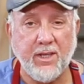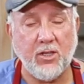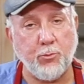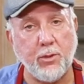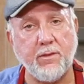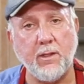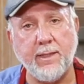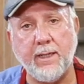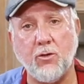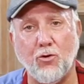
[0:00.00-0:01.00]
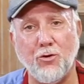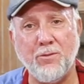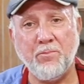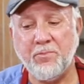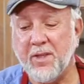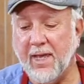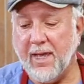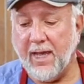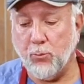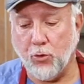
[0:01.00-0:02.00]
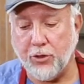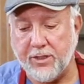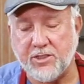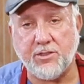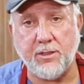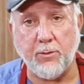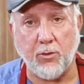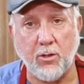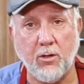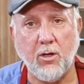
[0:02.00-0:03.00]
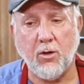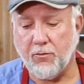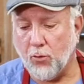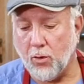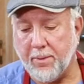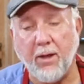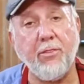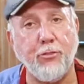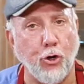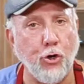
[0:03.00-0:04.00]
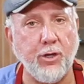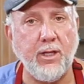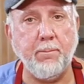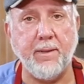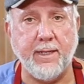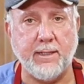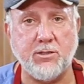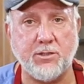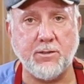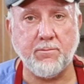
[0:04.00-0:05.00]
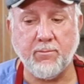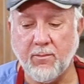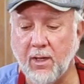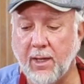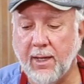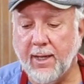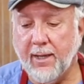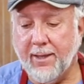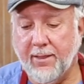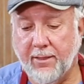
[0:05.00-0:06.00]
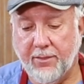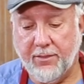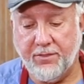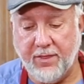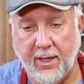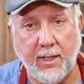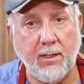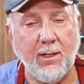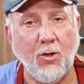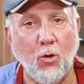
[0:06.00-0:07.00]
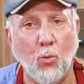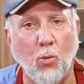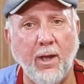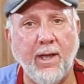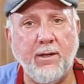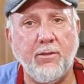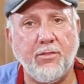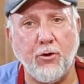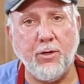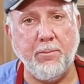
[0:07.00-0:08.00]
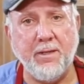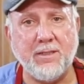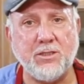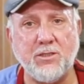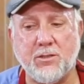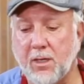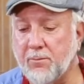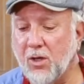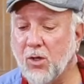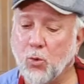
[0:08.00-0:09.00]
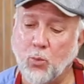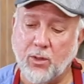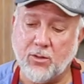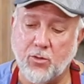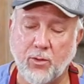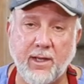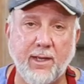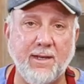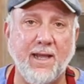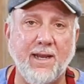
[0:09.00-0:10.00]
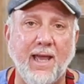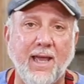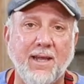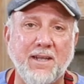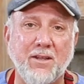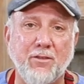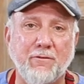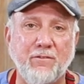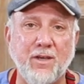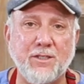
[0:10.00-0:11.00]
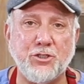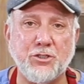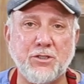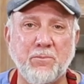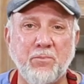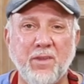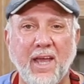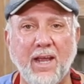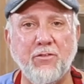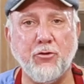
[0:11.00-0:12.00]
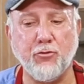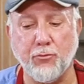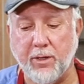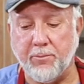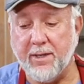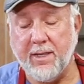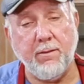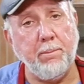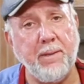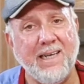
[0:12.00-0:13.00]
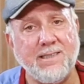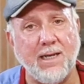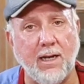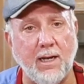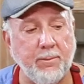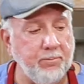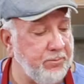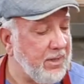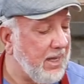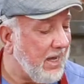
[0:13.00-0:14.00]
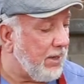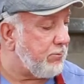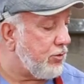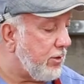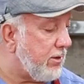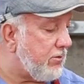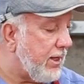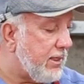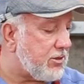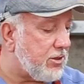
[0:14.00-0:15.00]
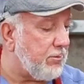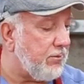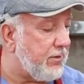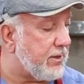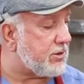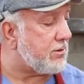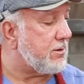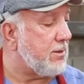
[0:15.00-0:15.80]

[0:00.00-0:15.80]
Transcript: is put the lid on and we're going to simmer for about 30 minutes. Then when 30 minutes is up, we'll go ahead and add in the fish and the shrimp. And in the meantime, I'm going to take some of this